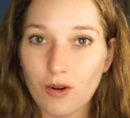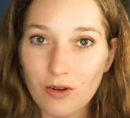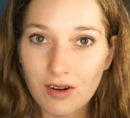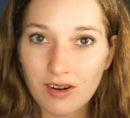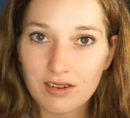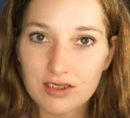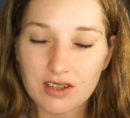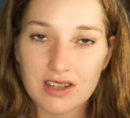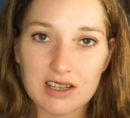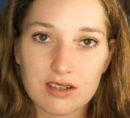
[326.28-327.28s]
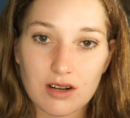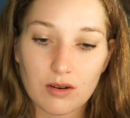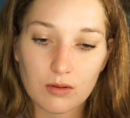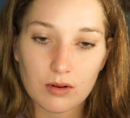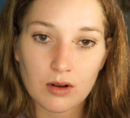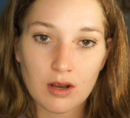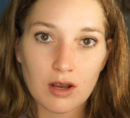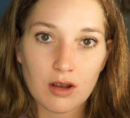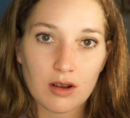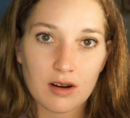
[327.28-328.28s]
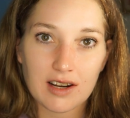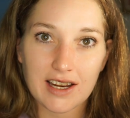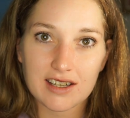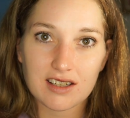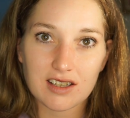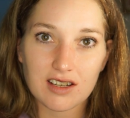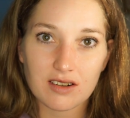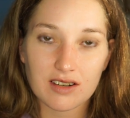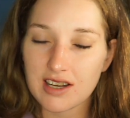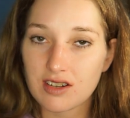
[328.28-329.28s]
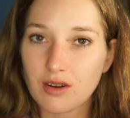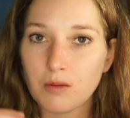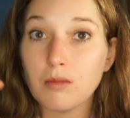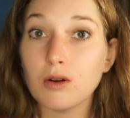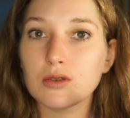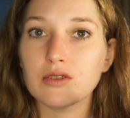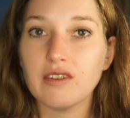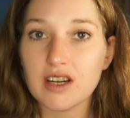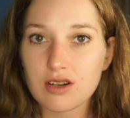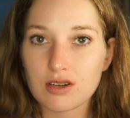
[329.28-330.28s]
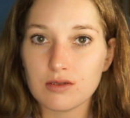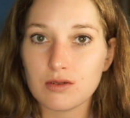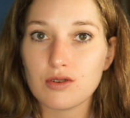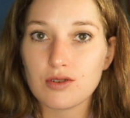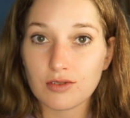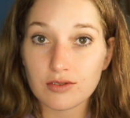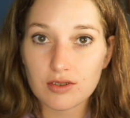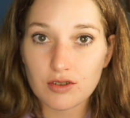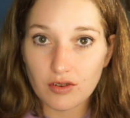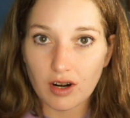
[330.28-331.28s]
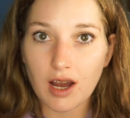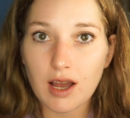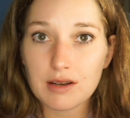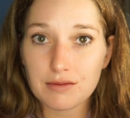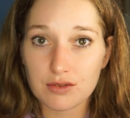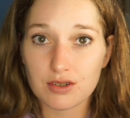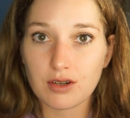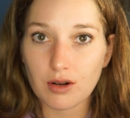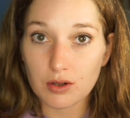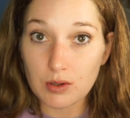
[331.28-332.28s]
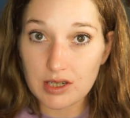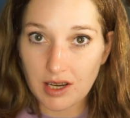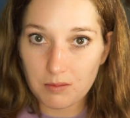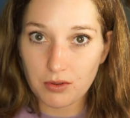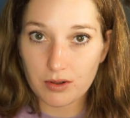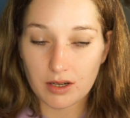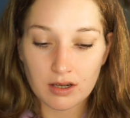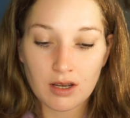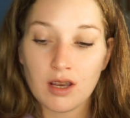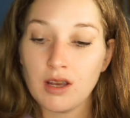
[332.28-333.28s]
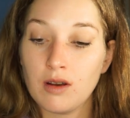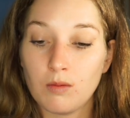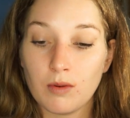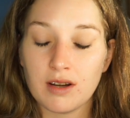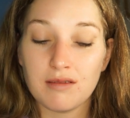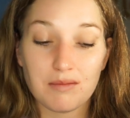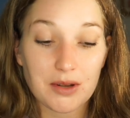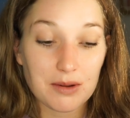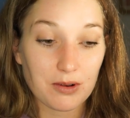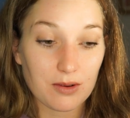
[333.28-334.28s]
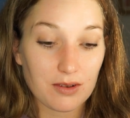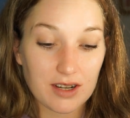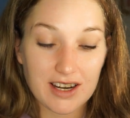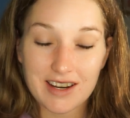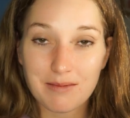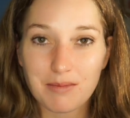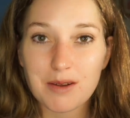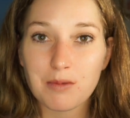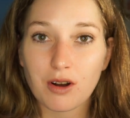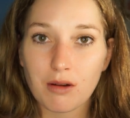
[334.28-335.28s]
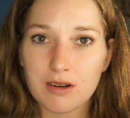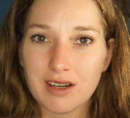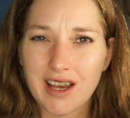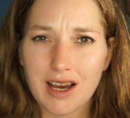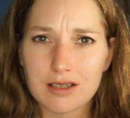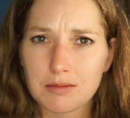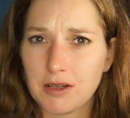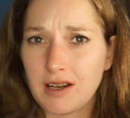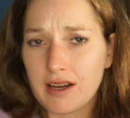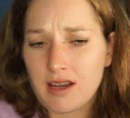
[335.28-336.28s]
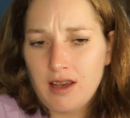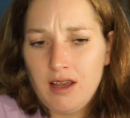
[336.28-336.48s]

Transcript: all. So there's no, there's no motivational drive to go skateboarding. And then people commonly ask me, like,